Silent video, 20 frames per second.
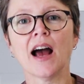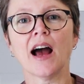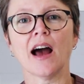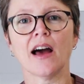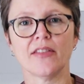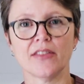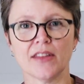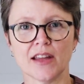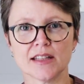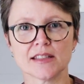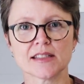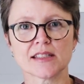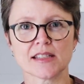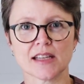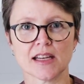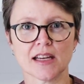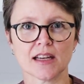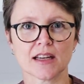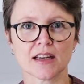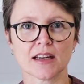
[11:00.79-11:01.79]
and then
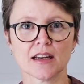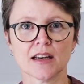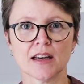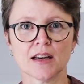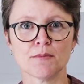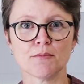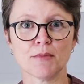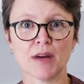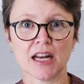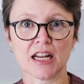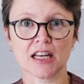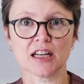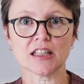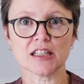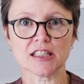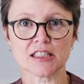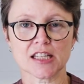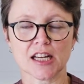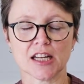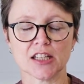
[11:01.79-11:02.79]
seek medical
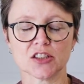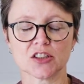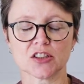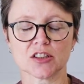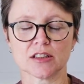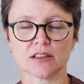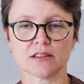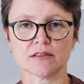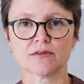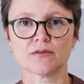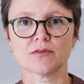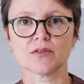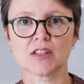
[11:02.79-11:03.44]
attention.